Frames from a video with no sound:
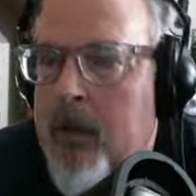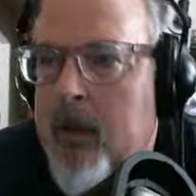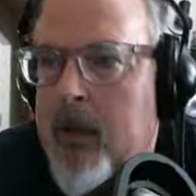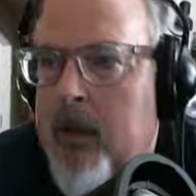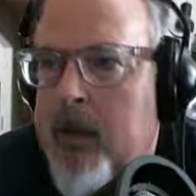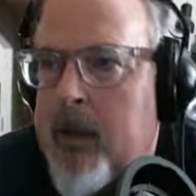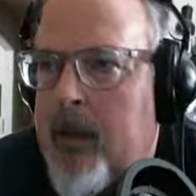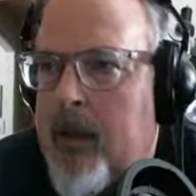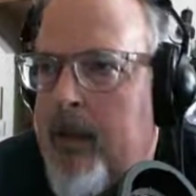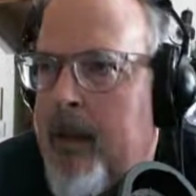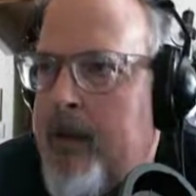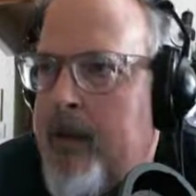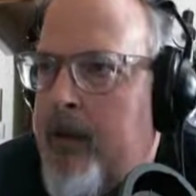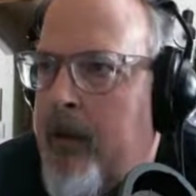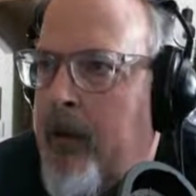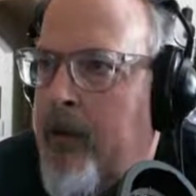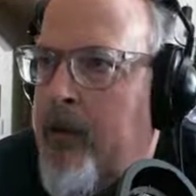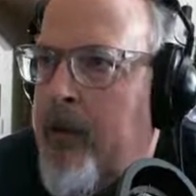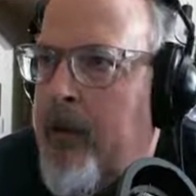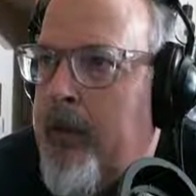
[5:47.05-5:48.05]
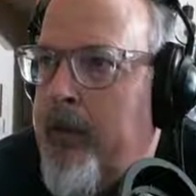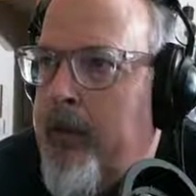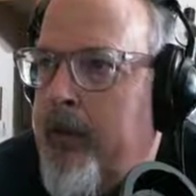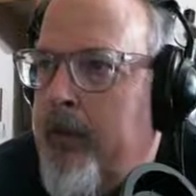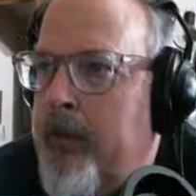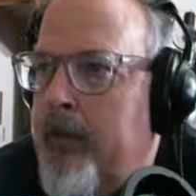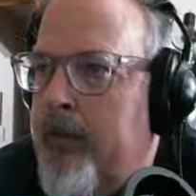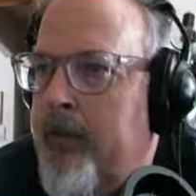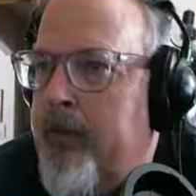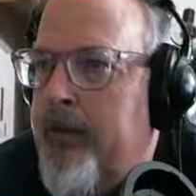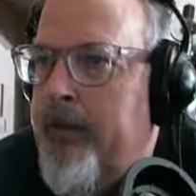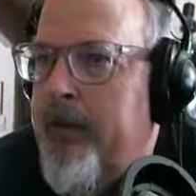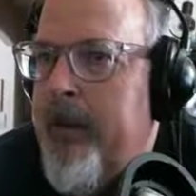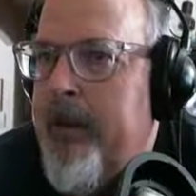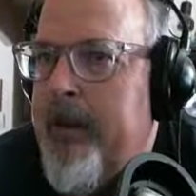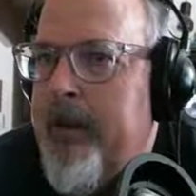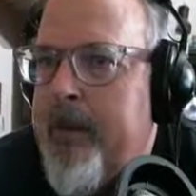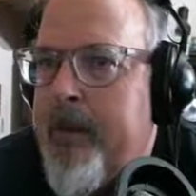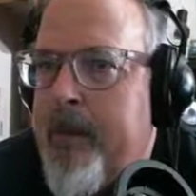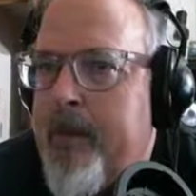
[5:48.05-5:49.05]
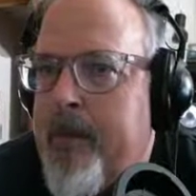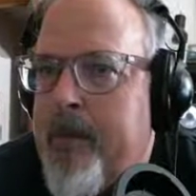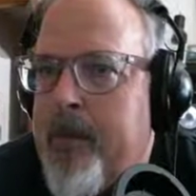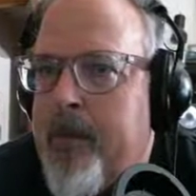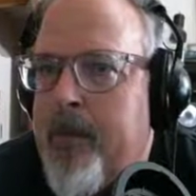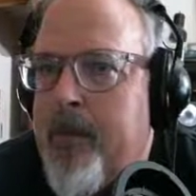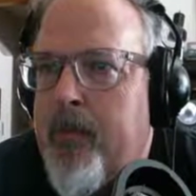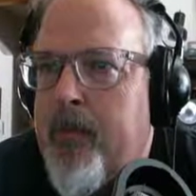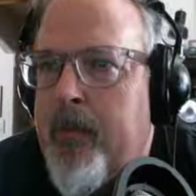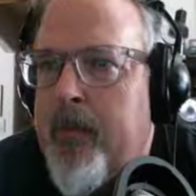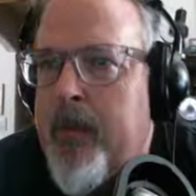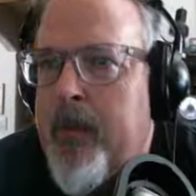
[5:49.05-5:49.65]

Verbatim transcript: a little less hard to learn, um,